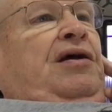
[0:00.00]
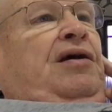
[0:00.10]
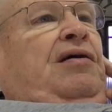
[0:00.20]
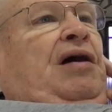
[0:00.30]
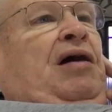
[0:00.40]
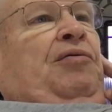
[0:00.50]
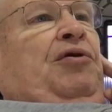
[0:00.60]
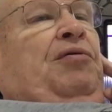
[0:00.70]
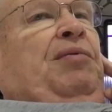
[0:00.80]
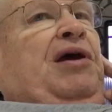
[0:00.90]
I
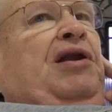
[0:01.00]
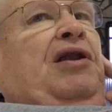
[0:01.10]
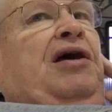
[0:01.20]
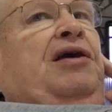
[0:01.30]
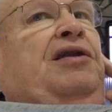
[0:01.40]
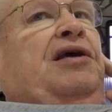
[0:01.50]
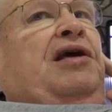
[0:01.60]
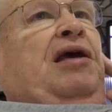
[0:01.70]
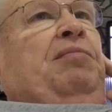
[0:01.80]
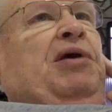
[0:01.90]
would have been glad to
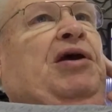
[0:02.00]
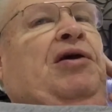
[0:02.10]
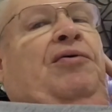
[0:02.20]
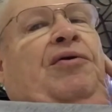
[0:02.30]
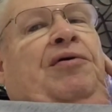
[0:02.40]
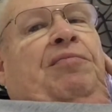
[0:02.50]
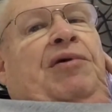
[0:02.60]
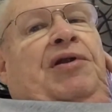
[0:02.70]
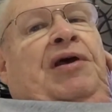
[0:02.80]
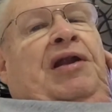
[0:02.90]
keep it
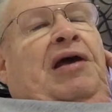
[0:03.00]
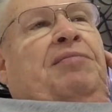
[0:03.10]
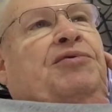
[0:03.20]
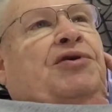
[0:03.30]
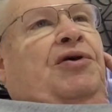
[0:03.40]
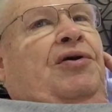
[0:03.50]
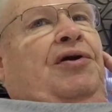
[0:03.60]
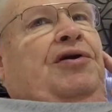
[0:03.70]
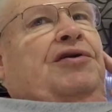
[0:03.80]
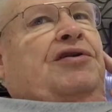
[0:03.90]
going, and I'm
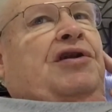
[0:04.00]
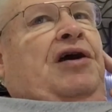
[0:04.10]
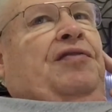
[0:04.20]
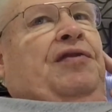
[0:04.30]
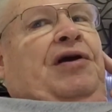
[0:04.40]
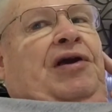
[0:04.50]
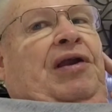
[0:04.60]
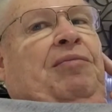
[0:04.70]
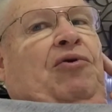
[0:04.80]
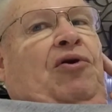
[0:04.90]
sorry it's not there
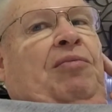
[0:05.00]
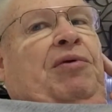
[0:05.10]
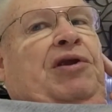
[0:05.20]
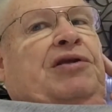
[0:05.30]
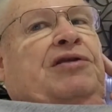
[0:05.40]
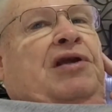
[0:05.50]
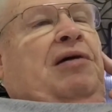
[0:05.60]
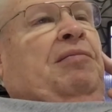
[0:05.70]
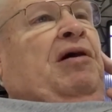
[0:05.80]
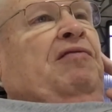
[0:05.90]
anymore, but it's
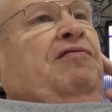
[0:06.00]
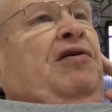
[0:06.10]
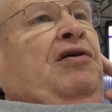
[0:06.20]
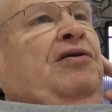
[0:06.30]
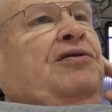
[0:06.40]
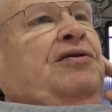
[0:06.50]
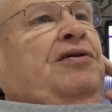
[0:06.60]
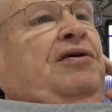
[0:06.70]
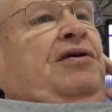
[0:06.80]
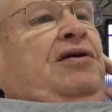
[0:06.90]
not my fault.
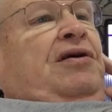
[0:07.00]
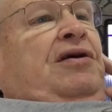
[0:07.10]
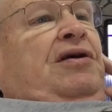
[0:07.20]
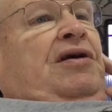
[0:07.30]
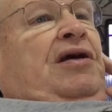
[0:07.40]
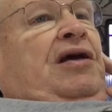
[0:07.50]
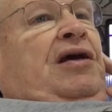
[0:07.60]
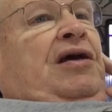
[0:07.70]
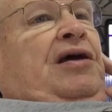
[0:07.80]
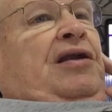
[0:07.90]

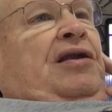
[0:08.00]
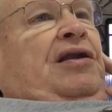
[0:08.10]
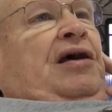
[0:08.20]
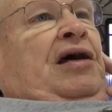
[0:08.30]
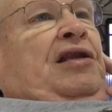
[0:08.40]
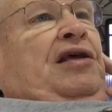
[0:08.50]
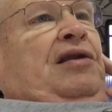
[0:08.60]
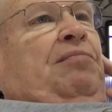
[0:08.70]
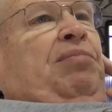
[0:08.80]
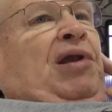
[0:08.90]
And I
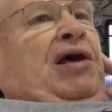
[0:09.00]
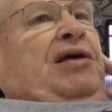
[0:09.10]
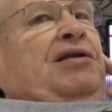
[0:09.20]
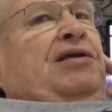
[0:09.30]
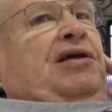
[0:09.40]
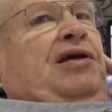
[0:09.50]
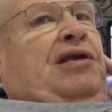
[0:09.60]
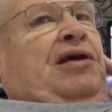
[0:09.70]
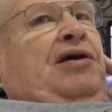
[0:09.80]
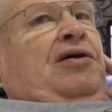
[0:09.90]
didn't plan to get
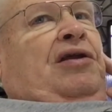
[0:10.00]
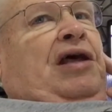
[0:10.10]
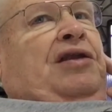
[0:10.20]
ill.